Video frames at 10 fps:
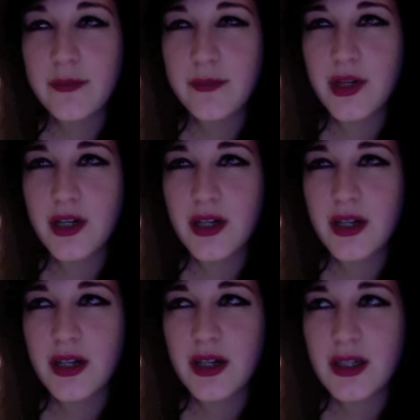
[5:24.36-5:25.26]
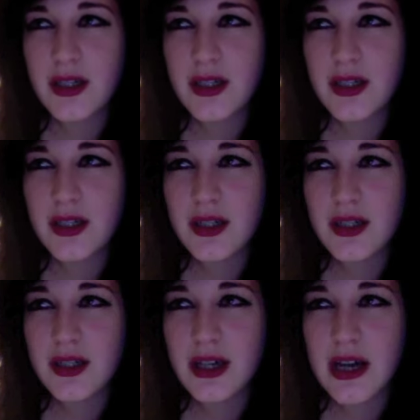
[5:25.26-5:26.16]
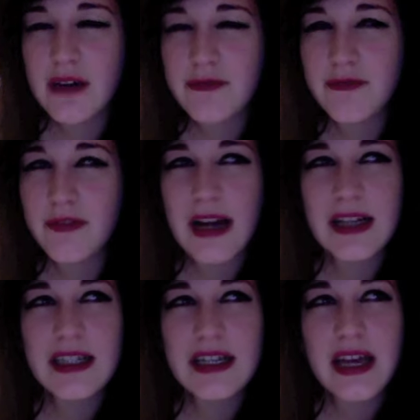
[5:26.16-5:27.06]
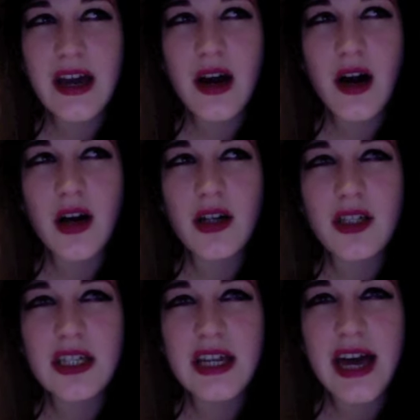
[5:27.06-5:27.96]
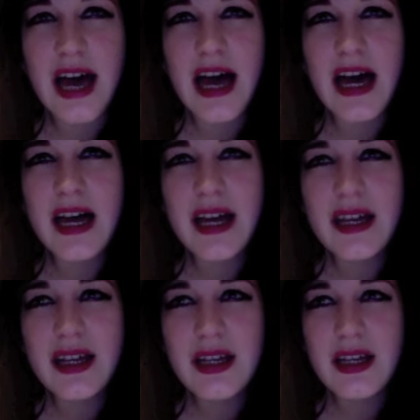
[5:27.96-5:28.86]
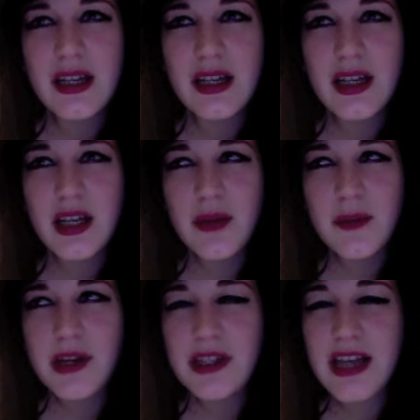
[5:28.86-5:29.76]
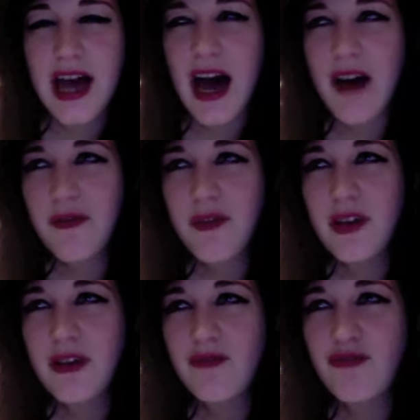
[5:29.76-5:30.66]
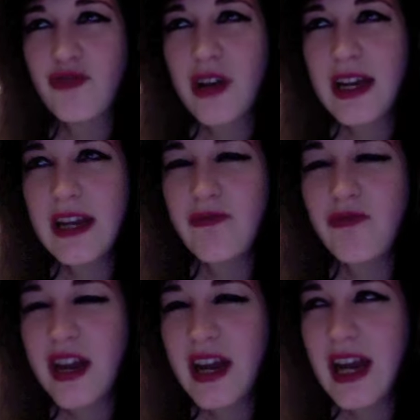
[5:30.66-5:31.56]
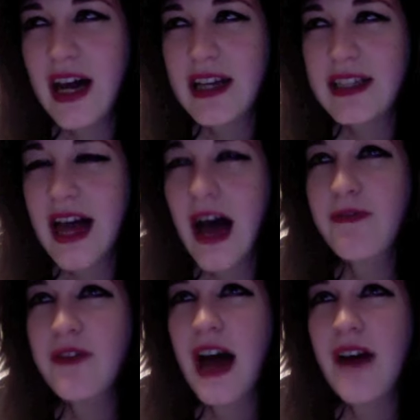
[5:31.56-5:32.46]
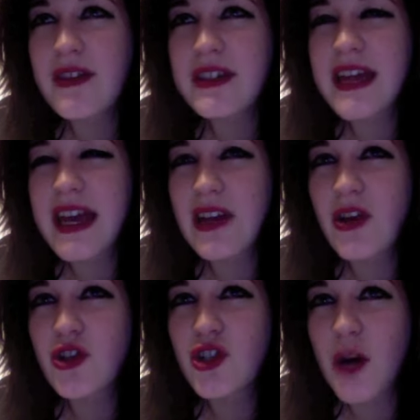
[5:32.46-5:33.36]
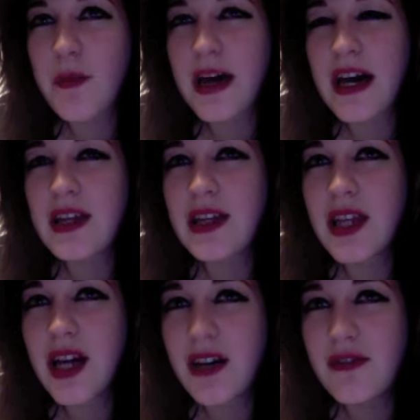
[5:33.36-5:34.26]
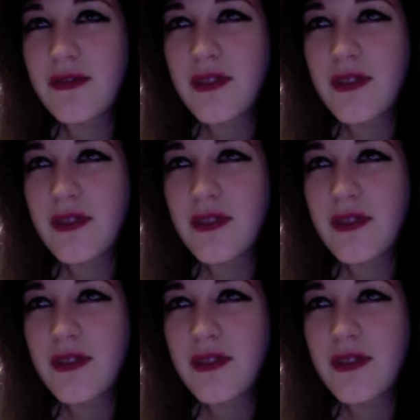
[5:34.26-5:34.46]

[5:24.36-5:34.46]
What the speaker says: But I'm finding it hard to care because I have really realised after having taken on a job that I love,